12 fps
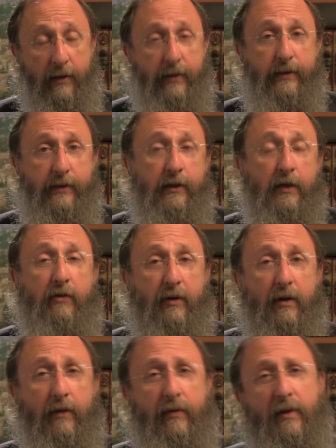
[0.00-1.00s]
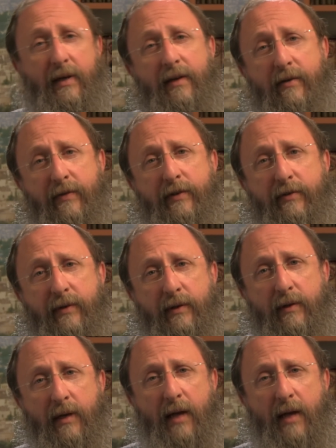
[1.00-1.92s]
the secret of the land of Israel,